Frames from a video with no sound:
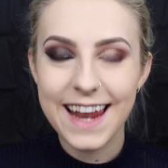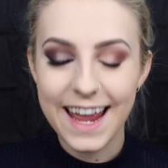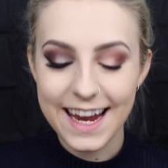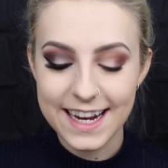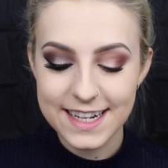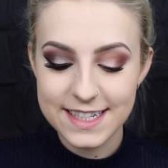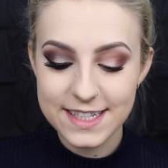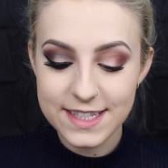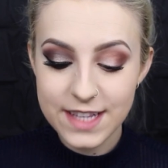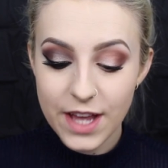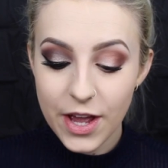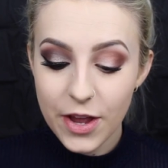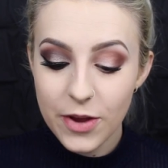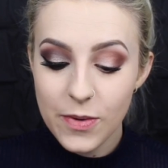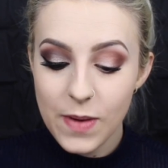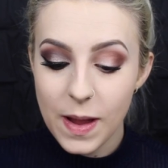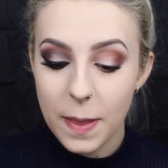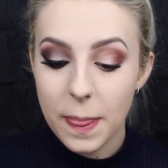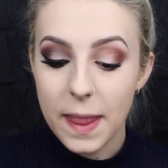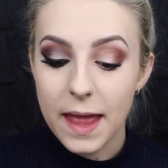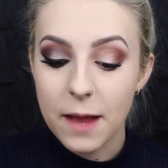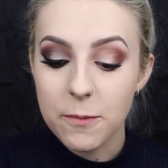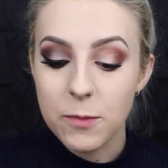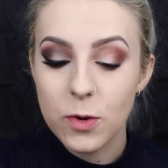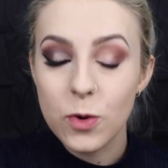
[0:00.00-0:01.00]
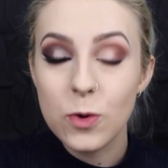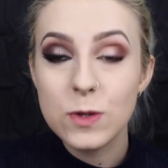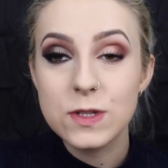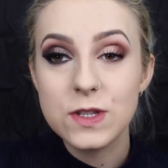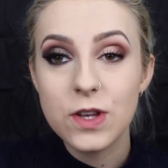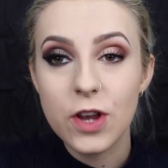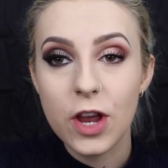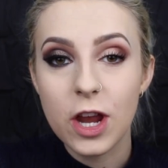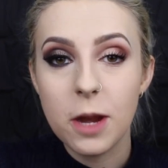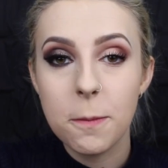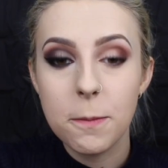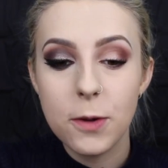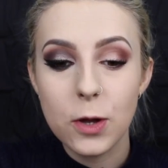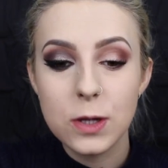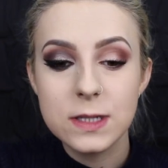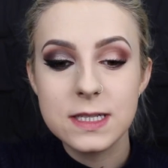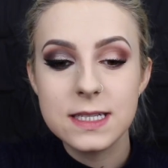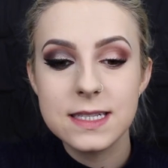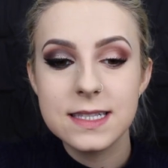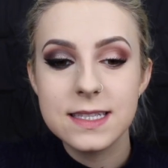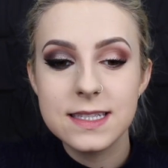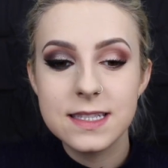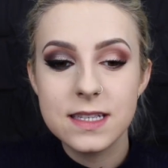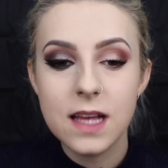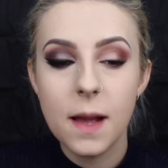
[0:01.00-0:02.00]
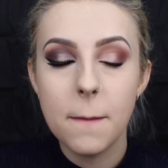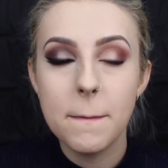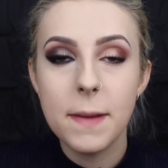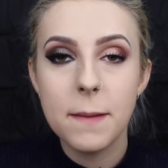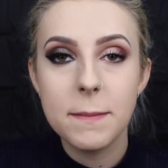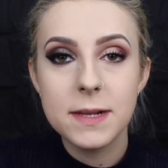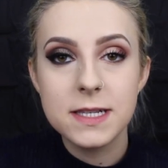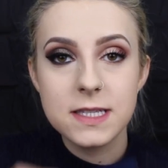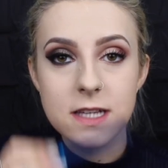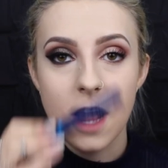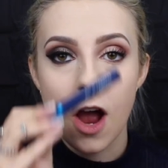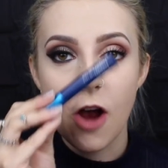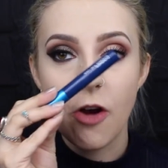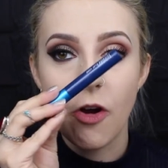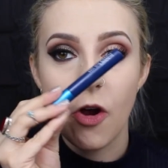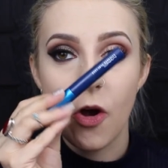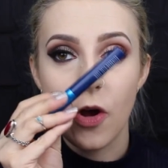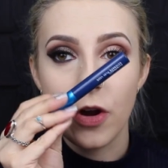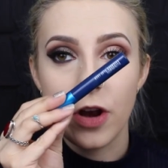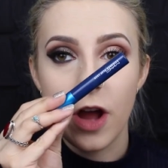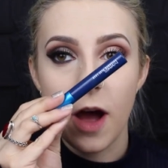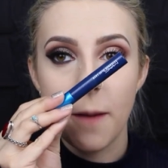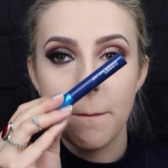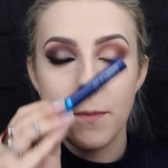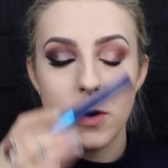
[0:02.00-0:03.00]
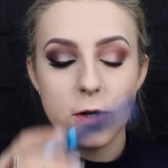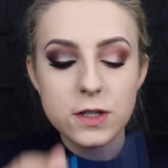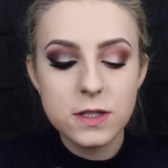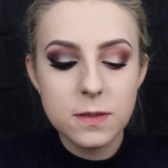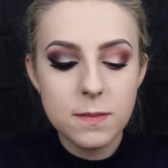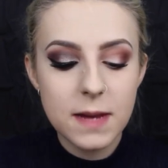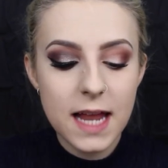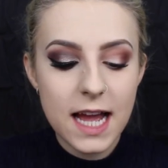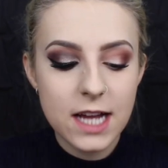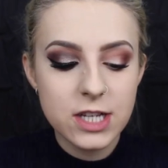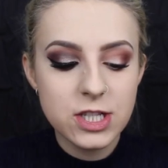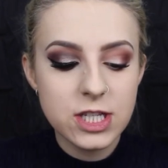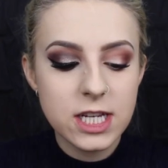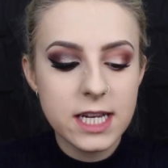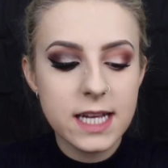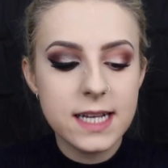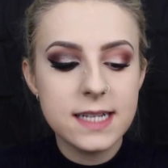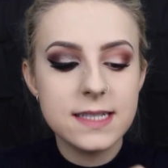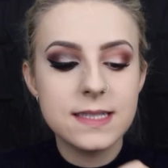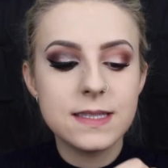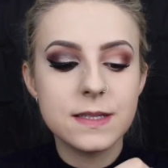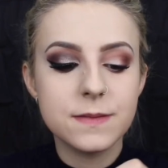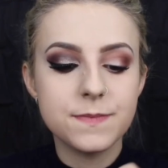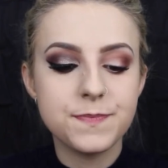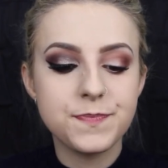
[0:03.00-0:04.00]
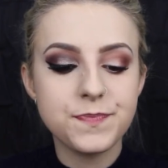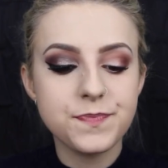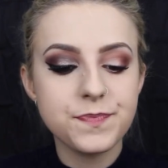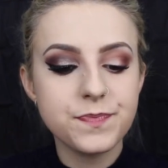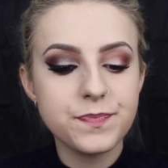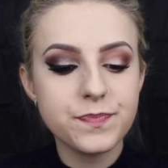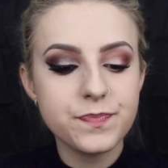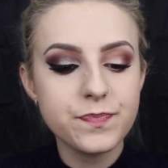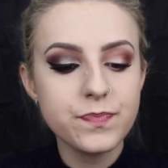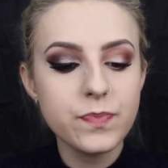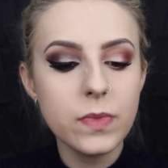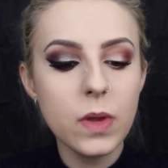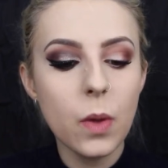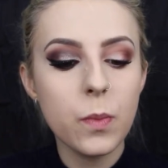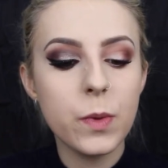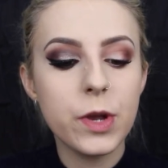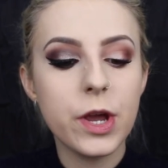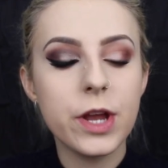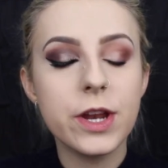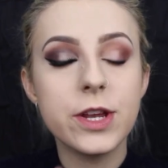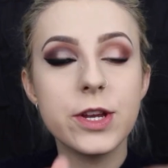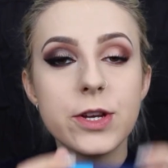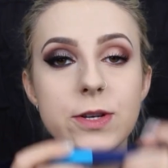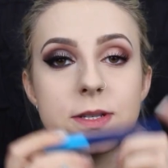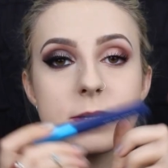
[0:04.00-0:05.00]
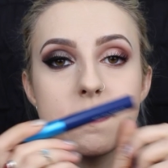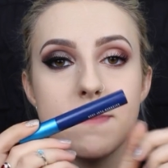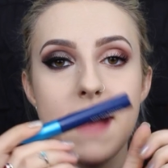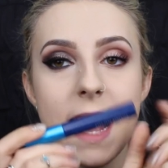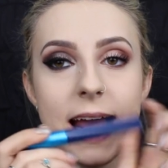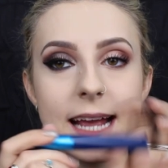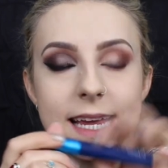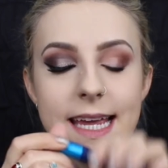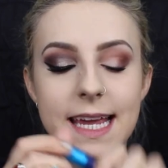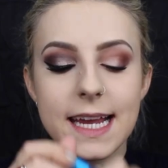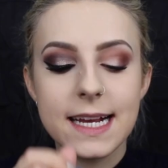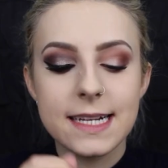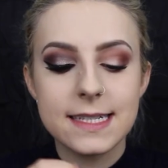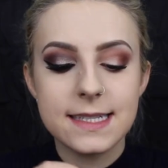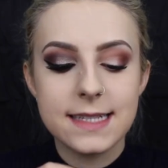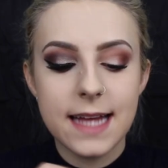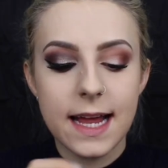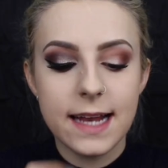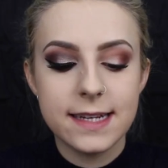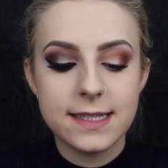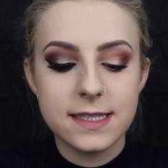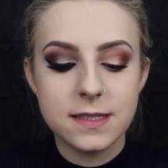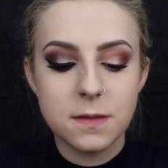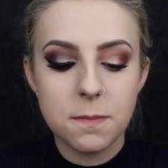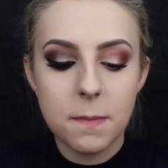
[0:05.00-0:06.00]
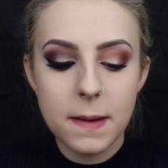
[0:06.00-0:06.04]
Like so, and then we're also going to put some mascara on our bottom lashes. We're going to use MAC Extended